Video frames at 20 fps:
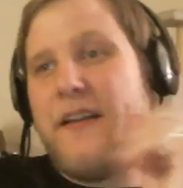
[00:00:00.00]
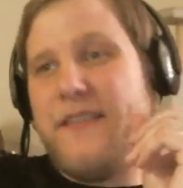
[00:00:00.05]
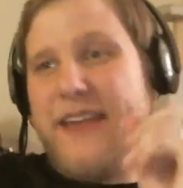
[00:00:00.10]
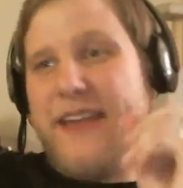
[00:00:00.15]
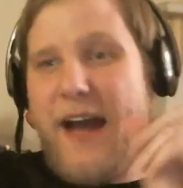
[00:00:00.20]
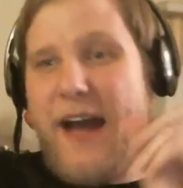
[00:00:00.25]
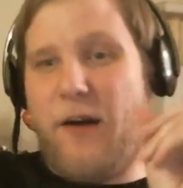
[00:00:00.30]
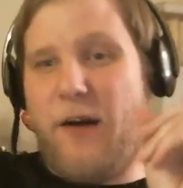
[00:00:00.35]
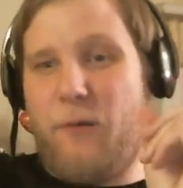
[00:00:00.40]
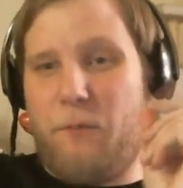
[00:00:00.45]

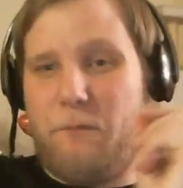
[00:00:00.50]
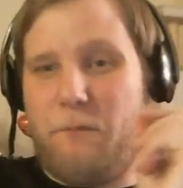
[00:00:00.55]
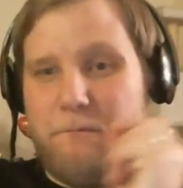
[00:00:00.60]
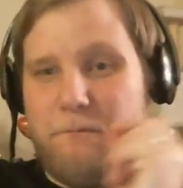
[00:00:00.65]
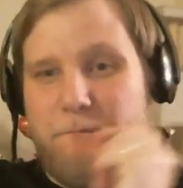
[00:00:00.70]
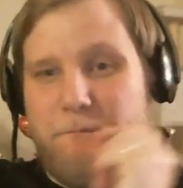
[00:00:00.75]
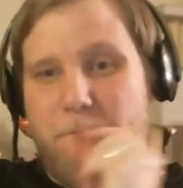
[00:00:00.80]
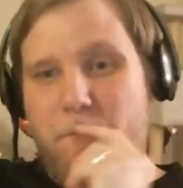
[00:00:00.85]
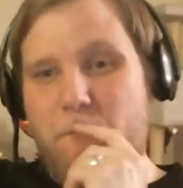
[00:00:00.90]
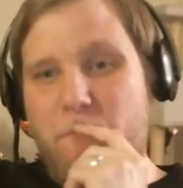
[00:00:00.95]
Now,
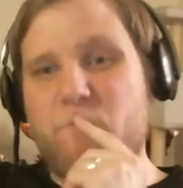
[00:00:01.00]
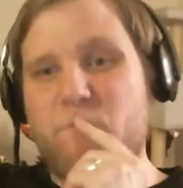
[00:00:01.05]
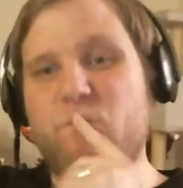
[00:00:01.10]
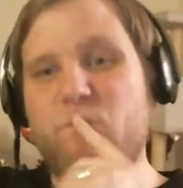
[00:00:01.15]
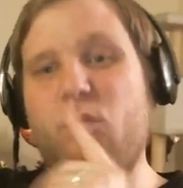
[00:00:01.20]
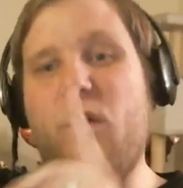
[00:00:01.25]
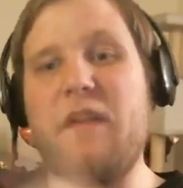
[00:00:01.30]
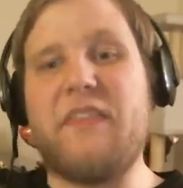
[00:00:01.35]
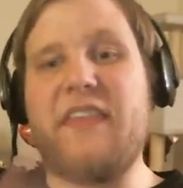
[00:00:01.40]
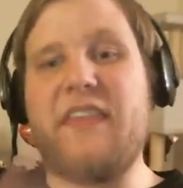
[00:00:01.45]

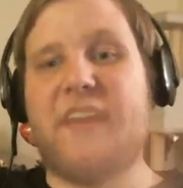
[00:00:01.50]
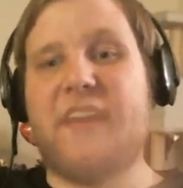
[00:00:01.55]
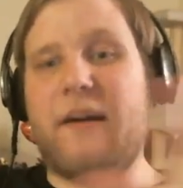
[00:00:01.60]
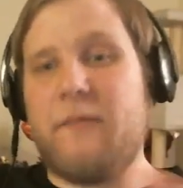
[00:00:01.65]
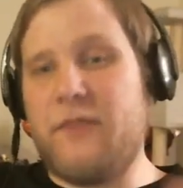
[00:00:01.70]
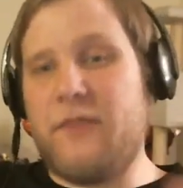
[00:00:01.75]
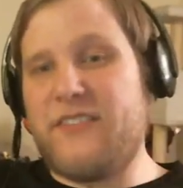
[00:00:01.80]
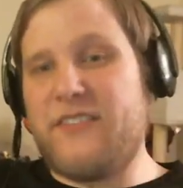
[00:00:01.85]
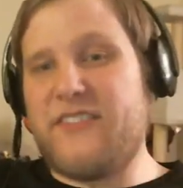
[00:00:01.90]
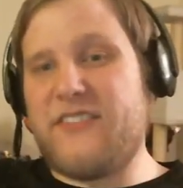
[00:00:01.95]
one thing I'm
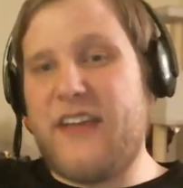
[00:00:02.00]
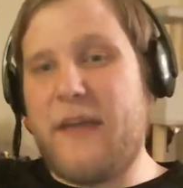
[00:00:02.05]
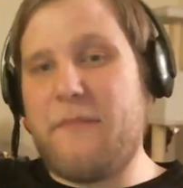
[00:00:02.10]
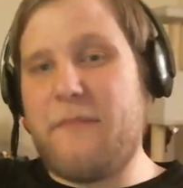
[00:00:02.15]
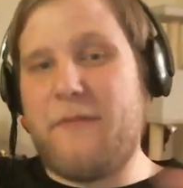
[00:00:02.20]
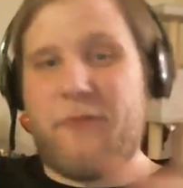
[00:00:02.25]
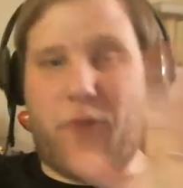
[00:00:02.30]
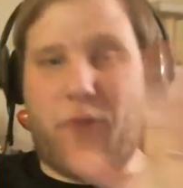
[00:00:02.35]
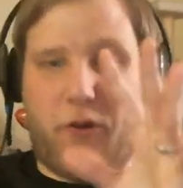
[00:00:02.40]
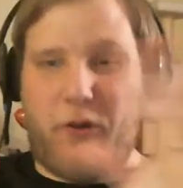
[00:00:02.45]
going to say
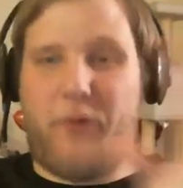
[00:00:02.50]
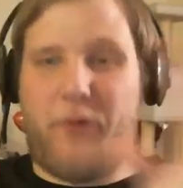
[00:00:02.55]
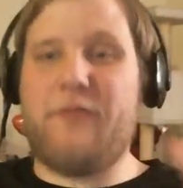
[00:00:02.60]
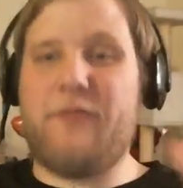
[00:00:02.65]
before going